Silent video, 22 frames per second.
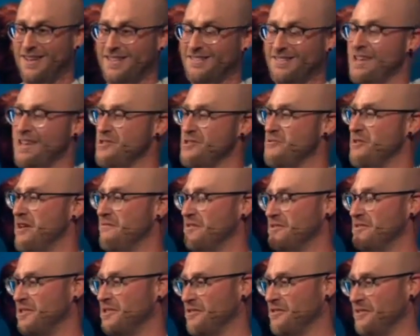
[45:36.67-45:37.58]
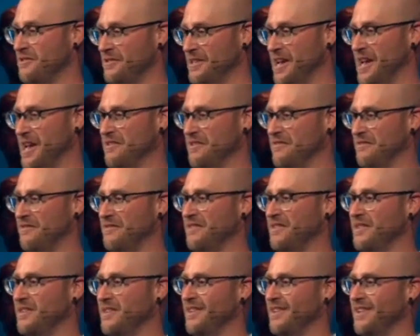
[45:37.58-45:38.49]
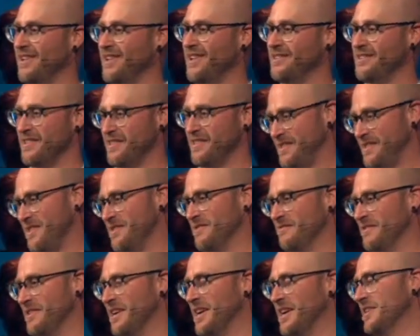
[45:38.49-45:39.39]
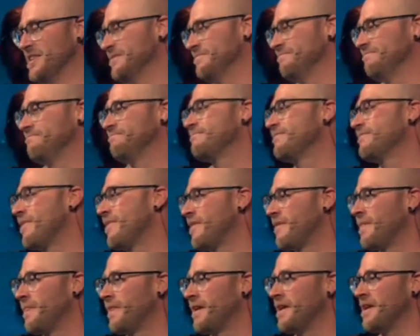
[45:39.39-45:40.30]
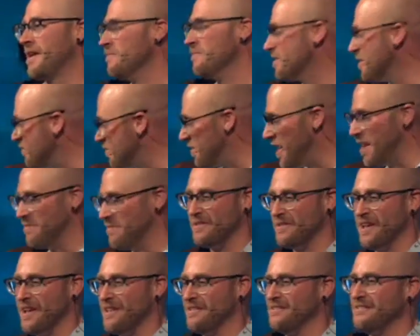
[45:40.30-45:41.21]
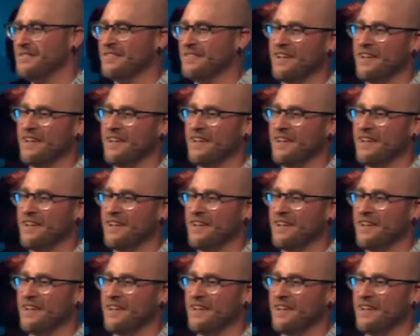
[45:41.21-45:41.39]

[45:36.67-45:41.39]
that you have eternal life in the Son of God. Come get baptized, you